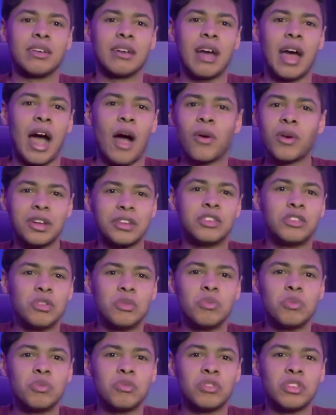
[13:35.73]
How could
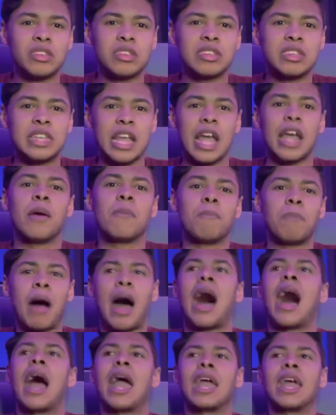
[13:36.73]
you just stand
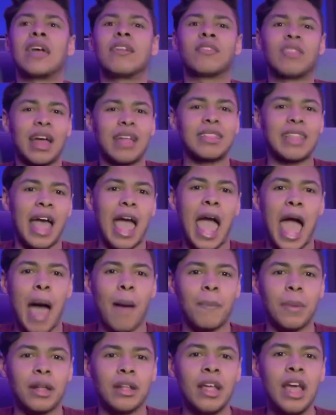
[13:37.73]
by and let that happen?